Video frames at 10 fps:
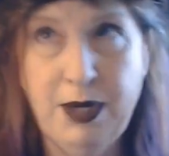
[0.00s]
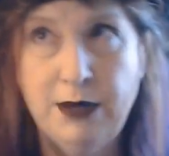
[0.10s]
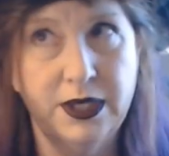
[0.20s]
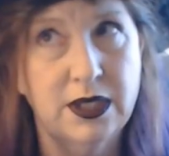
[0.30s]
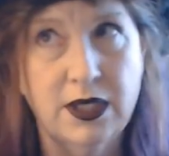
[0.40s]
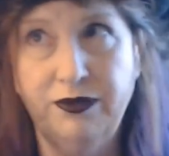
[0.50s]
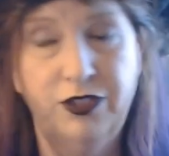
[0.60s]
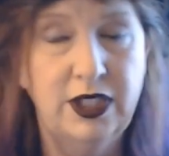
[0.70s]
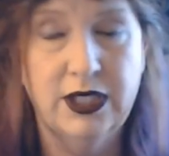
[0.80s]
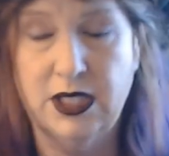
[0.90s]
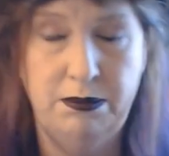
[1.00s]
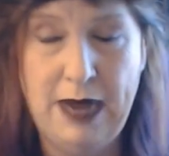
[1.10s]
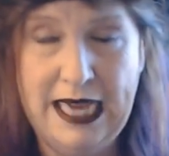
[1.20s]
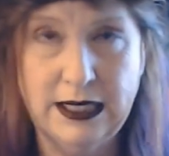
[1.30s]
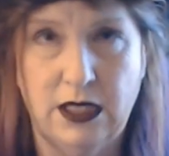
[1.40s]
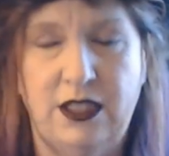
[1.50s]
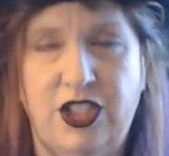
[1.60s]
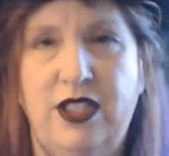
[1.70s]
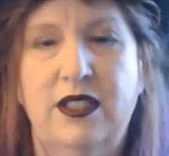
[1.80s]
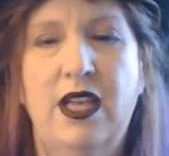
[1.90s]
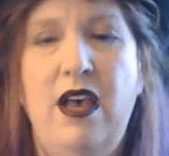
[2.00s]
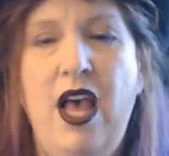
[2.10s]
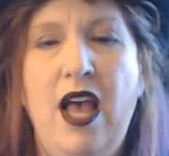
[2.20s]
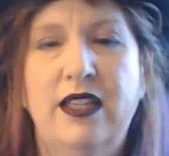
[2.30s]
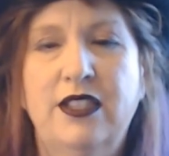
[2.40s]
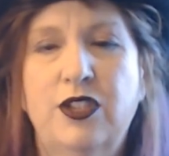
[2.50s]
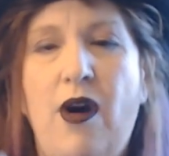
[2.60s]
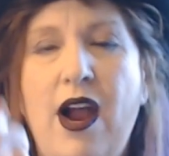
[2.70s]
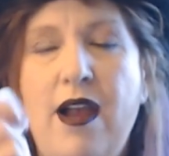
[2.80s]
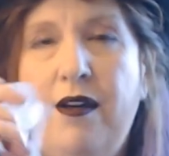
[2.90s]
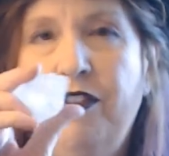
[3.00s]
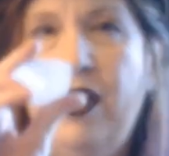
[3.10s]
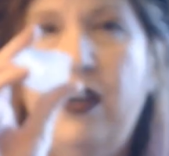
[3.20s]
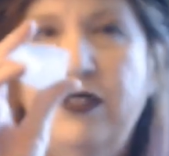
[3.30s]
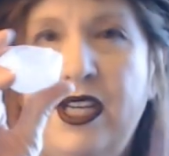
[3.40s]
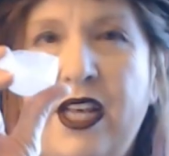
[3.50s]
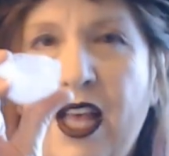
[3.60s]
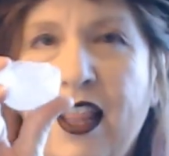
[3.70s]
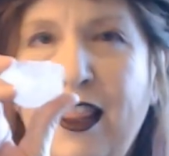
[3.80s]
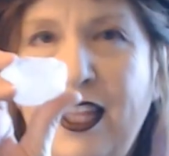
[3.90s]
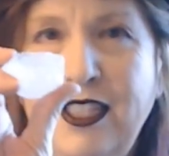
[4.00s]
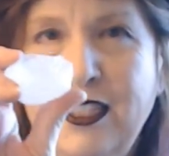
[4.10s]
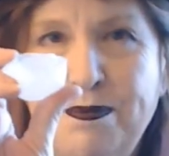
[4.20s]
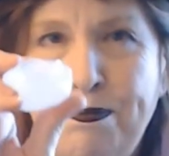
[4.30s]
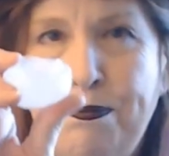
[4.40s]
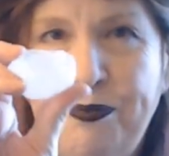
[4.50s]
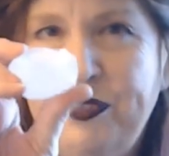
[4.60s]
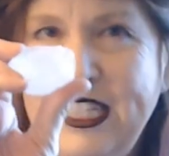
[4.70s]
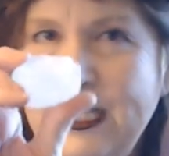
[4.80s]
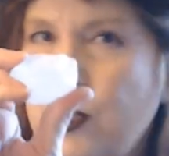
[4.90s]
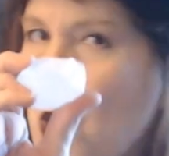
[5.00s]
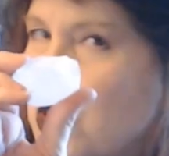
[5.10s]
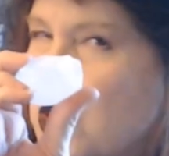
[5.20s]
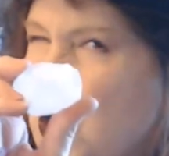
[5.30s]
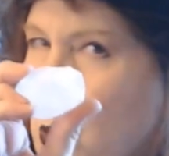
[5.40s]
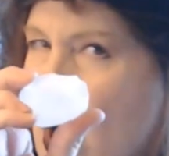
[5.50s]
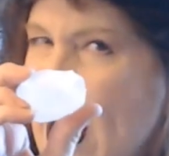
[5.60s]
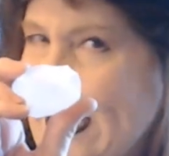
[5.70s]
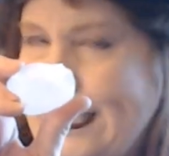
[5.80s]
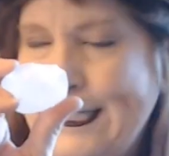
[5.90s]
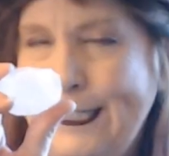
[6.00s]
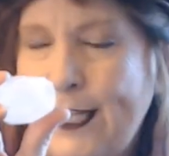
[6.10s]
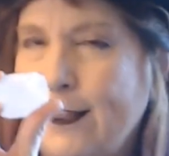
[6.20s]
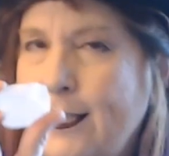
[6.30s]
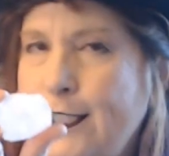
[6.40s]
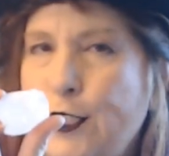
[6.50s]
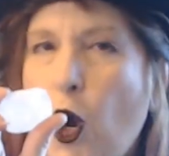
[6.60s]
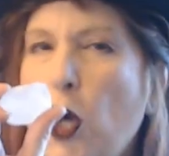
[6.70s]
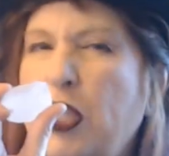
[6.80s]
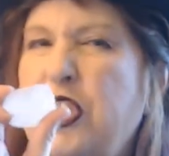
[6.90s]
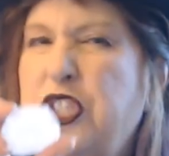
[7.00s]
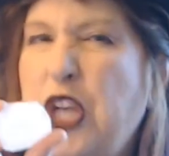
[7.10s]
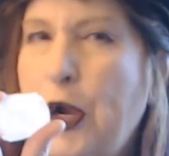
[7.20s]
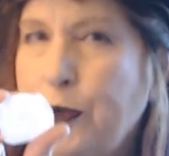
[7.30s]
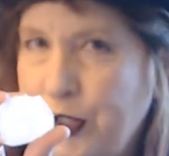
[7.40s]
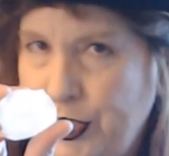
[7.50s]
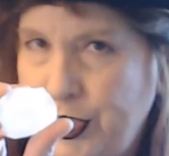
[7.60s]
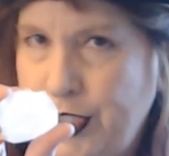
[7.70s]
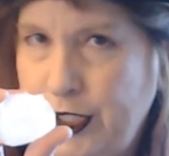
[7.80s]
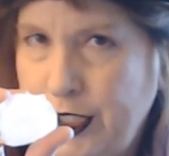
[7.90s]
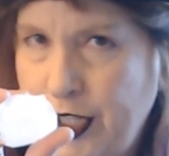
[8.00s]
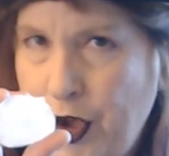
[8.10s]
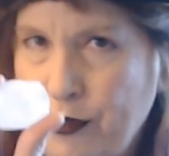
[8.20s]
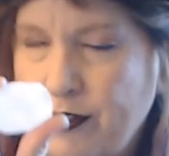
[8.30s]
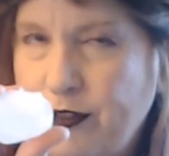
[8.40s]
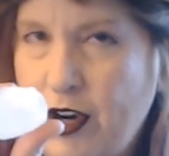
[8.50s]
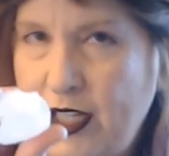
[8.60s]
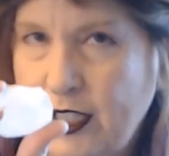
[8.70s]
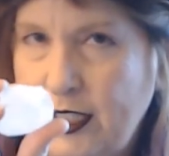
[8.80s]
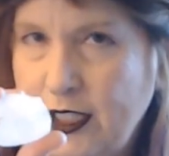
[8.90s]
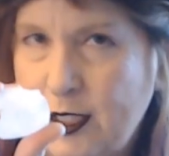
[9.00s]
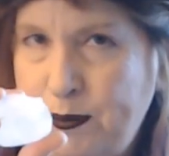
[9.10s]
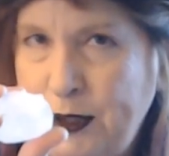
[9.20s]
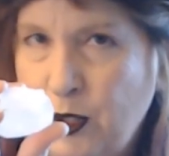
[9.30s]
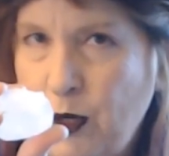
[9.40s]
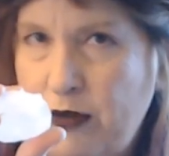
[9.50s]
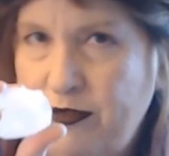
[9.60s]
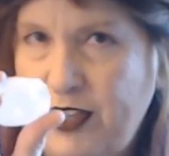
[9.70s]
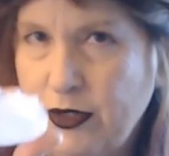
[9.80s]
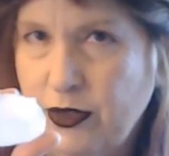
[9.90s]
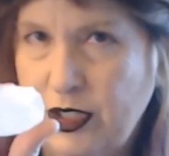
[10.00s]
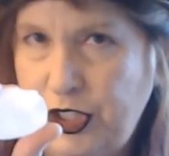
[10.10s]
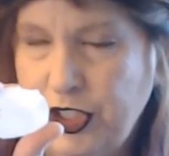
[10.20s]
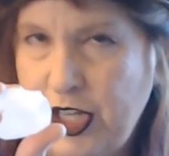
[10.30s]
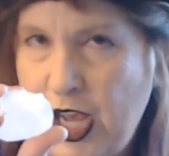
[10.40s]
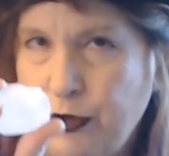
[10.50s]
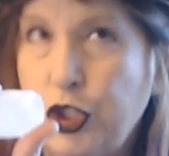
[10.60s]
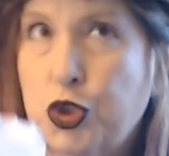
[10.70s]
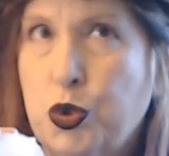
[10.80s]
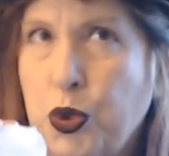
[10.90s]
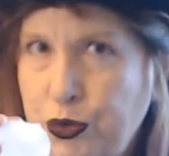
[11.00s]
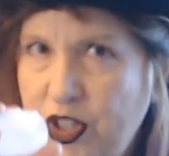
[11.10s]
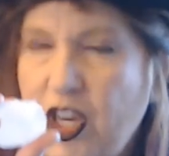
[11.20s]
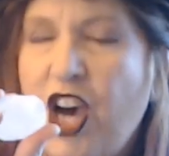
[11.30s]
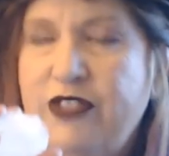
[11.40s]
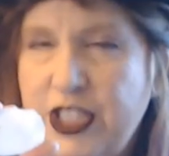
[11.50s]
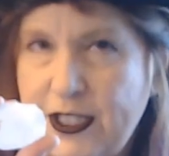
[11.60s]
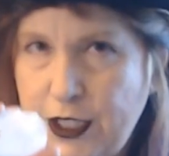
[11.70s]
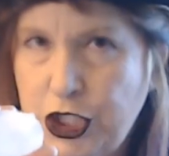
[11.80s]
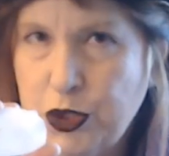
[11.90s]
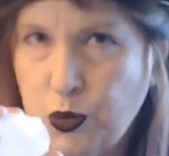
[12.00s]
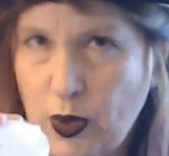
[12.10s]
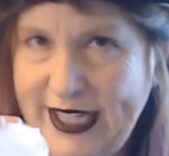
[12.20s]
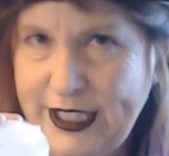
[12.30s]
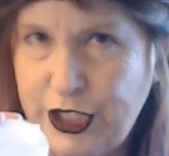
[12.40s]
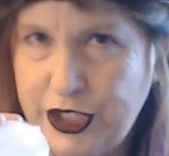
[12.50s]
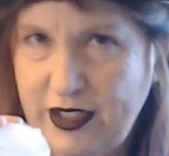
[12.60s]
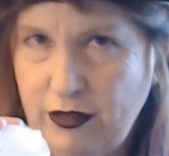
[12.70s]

it's conflicting messages. And so I have found these work great. These are so good for letting spirit realm folk let you know the truth of a situation,